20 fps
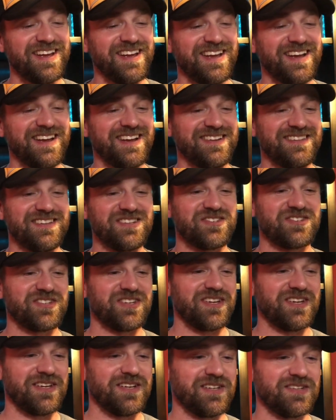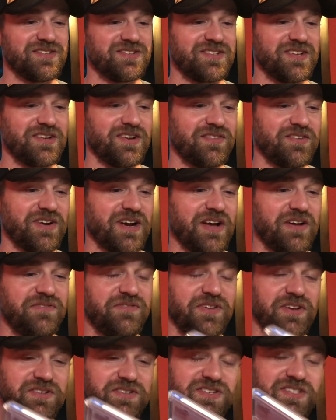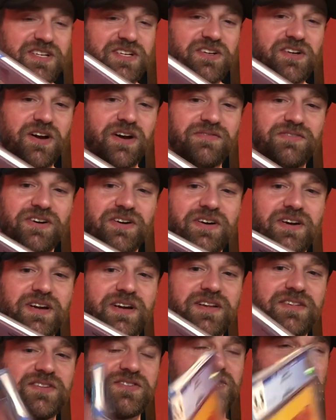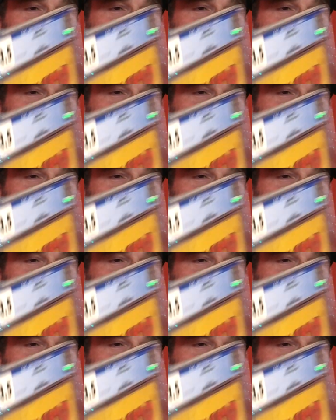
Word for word: and this is another al feldstein cover and this